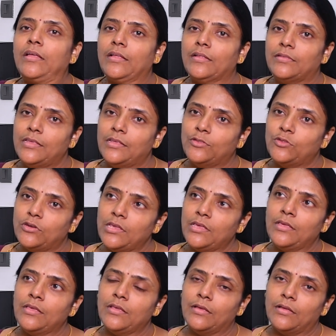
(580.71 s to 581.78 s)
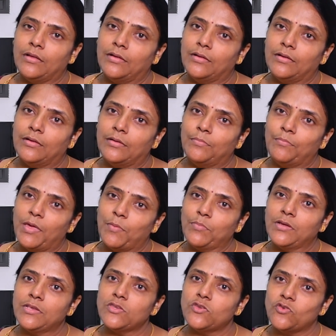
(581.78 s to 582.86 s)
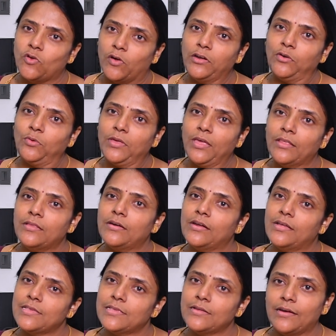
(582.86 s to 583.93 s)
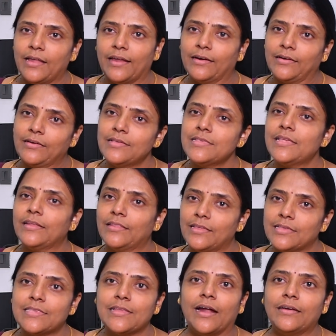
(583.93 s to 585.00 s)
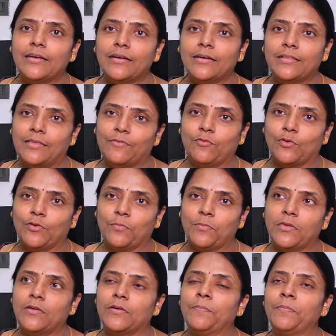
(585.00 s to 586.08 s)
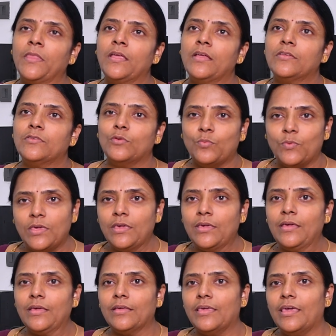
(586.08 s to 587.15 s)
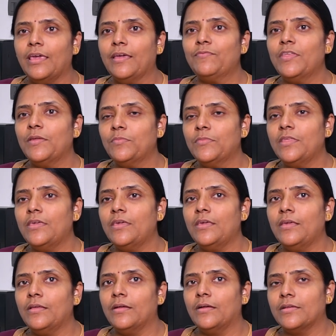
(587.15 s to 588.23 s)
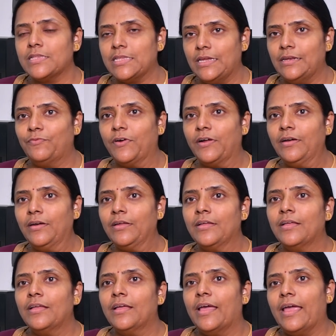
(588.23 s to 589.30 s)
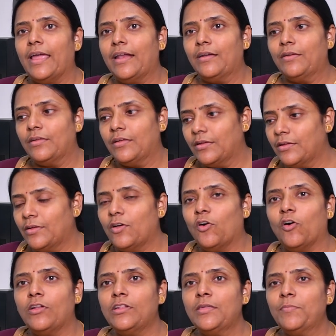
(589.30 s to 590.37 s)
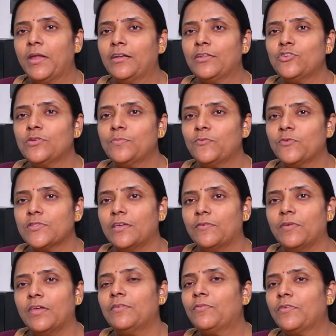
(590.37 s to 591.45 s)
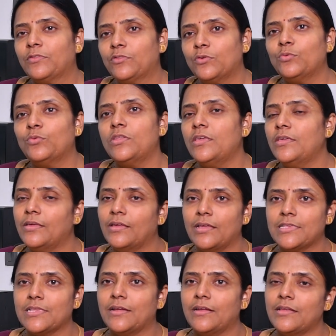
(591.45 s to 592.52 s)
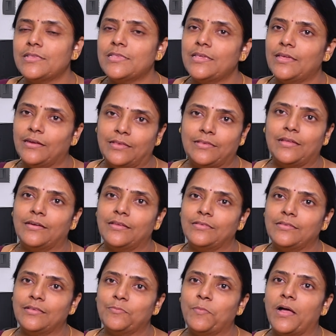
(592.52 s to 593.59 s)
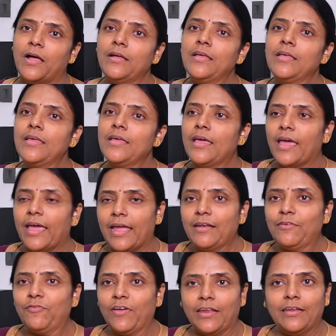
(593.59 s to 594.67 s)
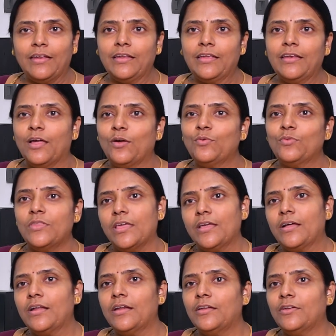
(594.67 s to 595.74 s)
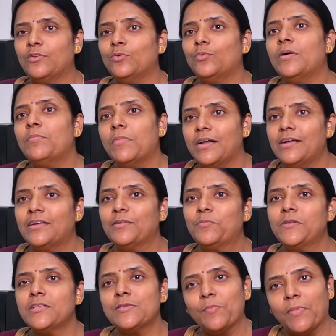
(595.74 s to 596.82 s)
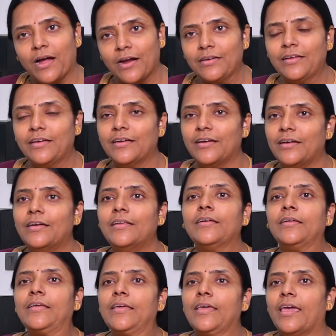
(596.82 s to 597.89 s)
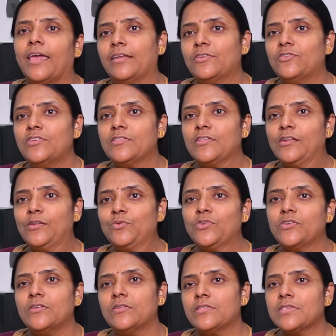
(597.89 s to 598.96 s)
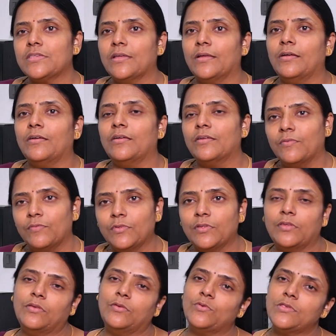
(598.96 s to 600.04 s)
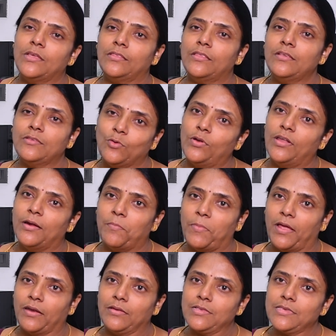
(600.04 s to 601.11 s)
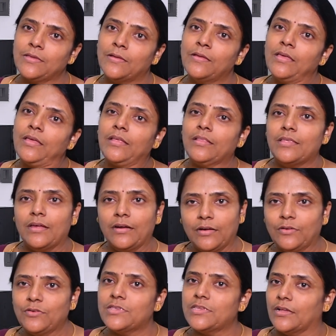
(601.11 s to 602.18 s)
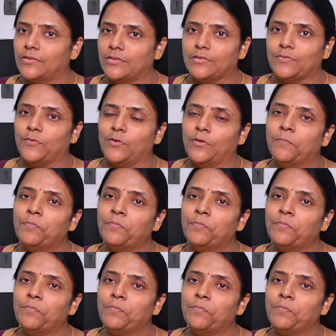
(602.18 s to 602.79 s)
The three members joined together as the directors and they started the forum here. So we gave them the seed fund and all the mentorship was given through the SREC and SREC SPARK. And finally, now they are into a multiple smart grid energy solutions using the solar panels. They are a bit successful.